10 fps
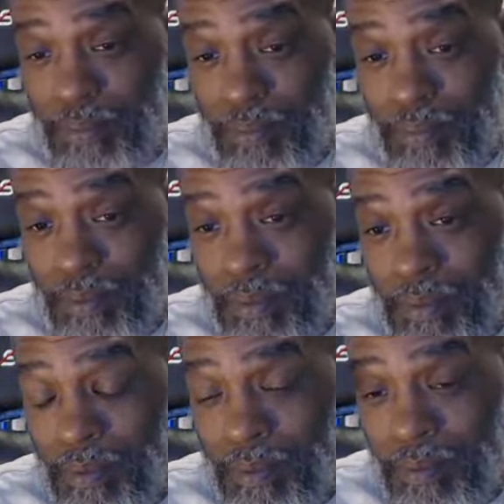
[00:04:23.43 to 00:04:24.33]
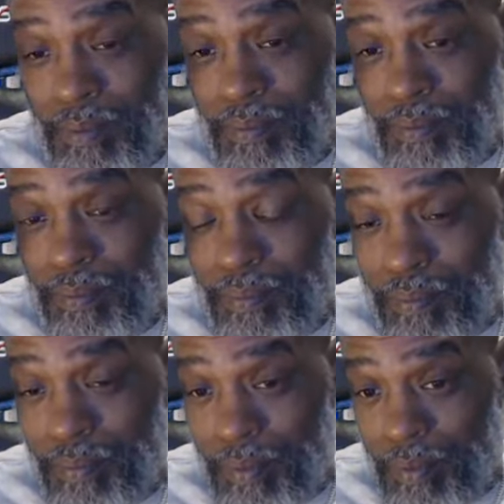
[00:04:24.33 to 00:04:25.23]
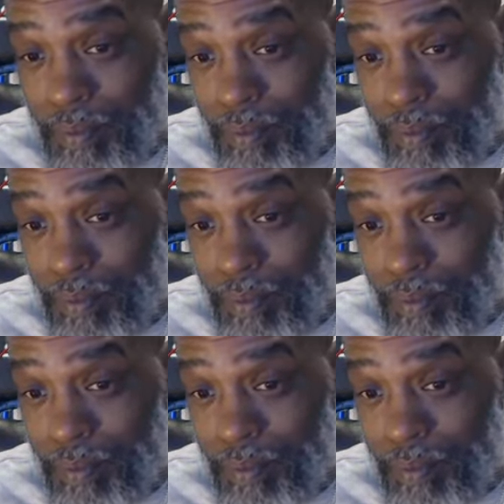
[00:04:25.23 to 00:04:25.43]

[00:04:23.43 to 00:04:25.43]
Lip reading: [no speech]